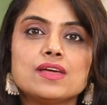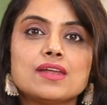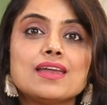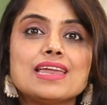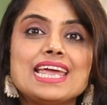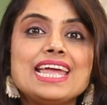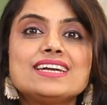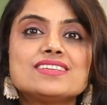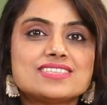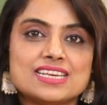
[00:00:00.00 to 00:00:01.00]
there are
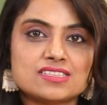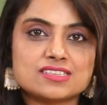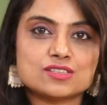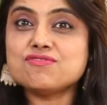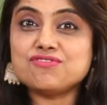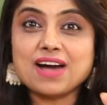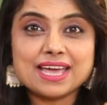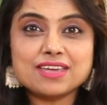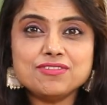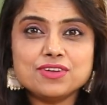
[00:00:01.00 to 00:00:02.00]
8 senses.
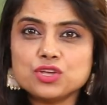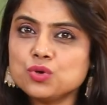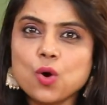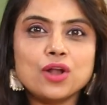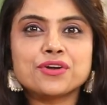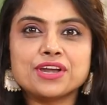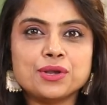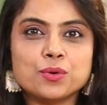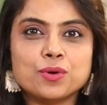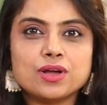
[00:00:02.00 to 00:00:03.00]
5, you already
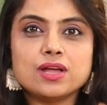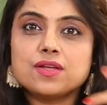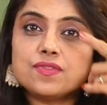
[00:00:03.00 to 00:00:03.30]
know.